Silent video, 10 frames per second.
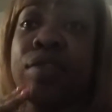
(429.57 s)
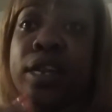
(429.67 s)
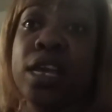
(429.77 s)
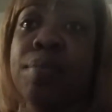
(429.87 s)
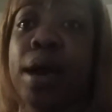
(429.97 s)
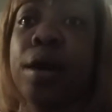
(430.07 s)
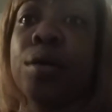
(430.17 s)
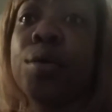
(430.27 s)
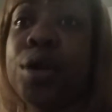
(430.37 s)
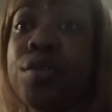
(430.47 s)
funny
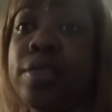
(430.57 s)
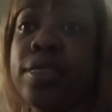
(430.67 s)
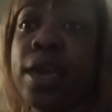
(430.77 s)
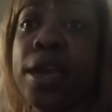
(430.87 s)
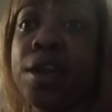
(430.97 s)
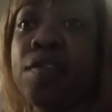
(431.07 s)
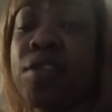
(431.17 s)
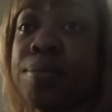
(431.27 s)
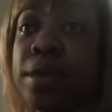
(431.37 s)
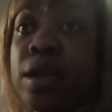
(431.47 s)
about ordering the hair
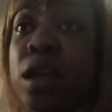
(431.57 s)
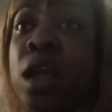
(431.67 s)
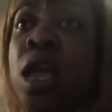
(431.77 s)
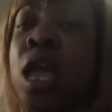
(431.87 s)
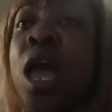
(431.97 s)
from there.